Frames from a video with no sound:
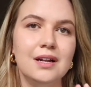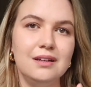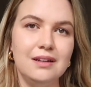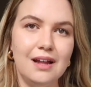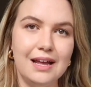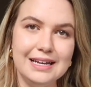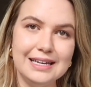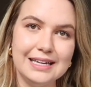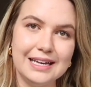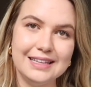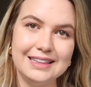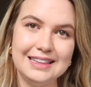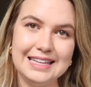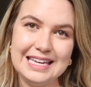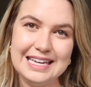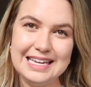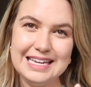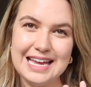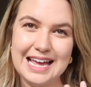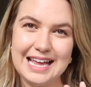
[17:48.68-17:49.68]
like
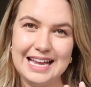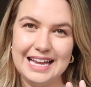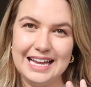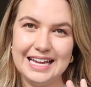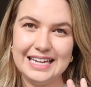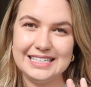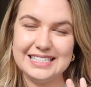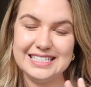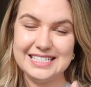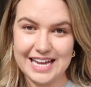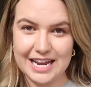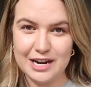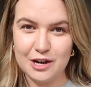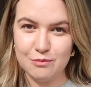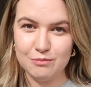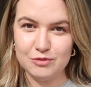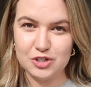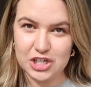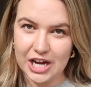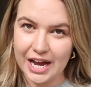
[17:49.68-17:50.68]
the
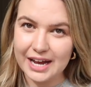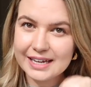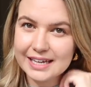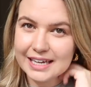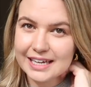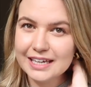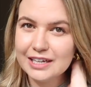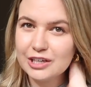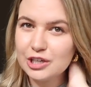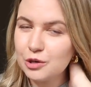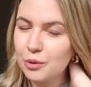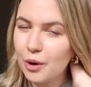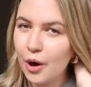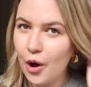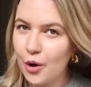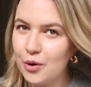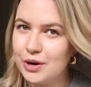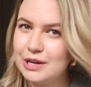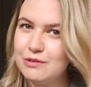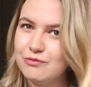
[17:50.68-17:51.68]
denim jacket you
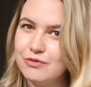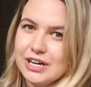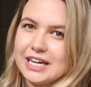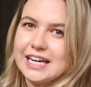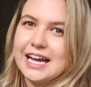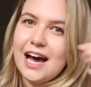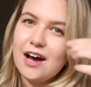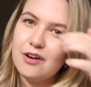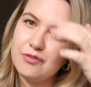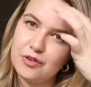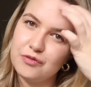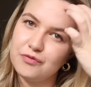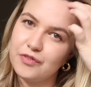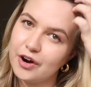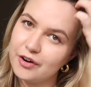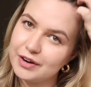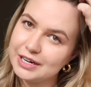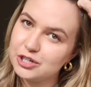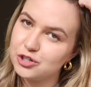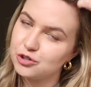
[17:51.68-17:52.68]
only really have a
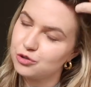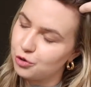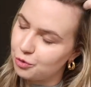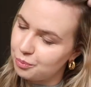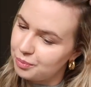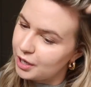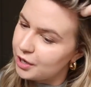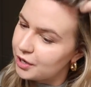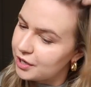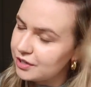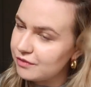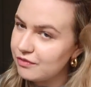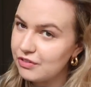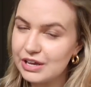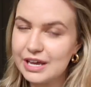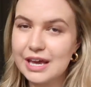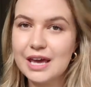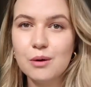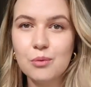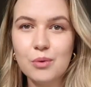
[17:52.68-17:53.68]
very short period of the
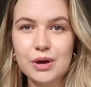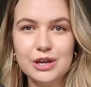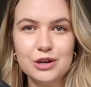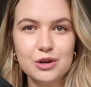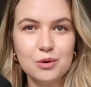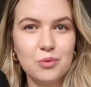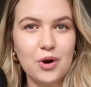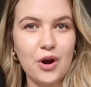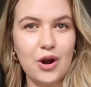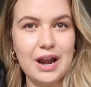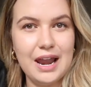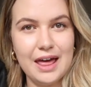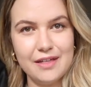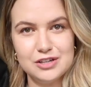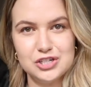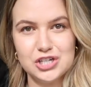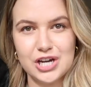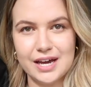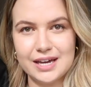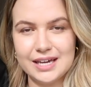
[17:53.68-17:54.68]
year where you can wear a
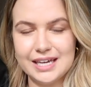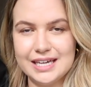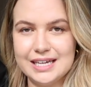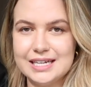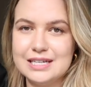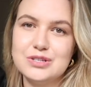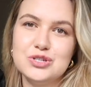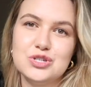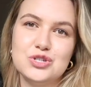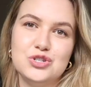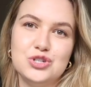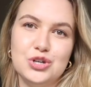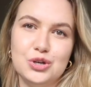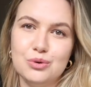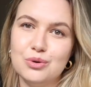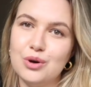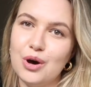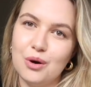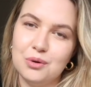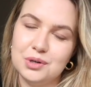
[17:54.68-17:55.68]
leather jacket it's
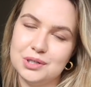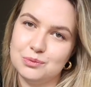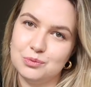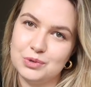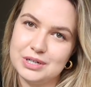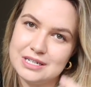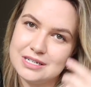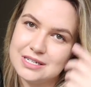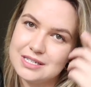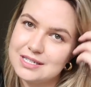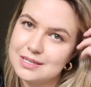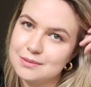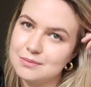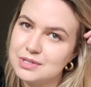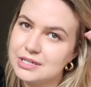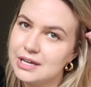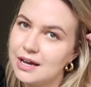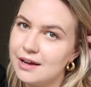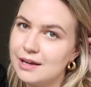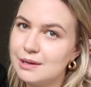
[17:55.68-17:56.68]
too cold in winter
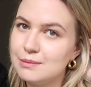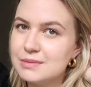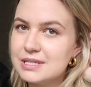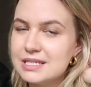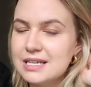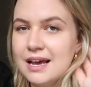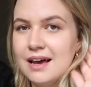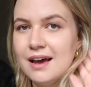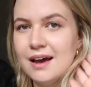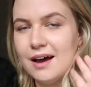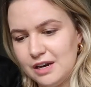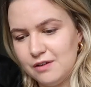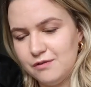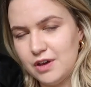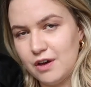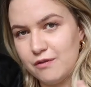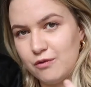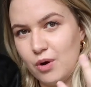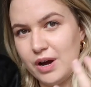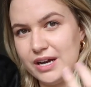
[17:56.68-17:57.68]
sometimes and if
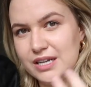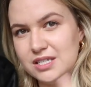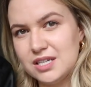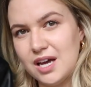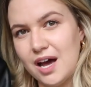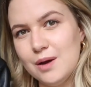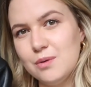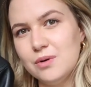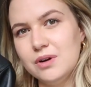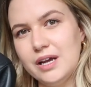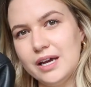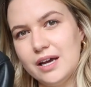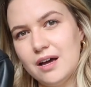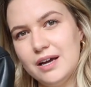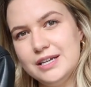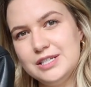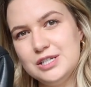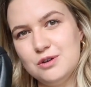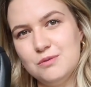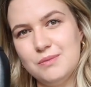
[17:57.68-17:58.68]
you have quite tight one like
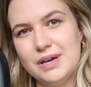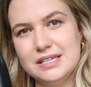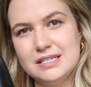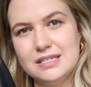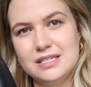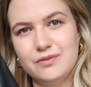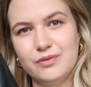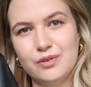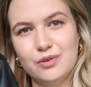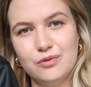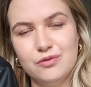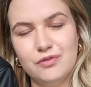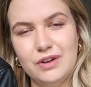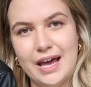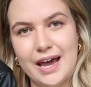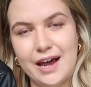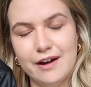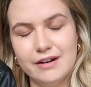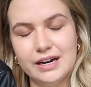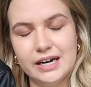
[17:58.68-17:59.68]
I do it makes it difficult for
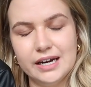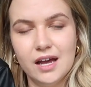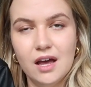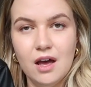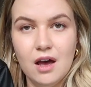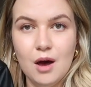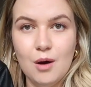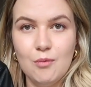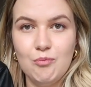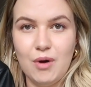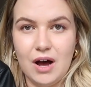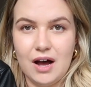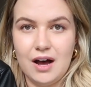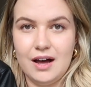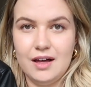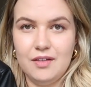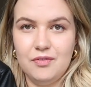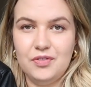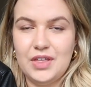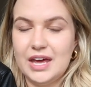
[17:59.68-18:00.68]
layering
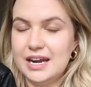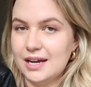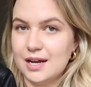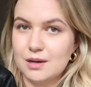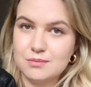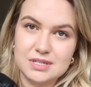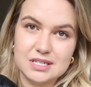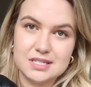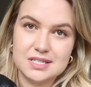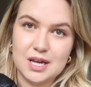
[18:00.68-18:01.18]
but then it comes to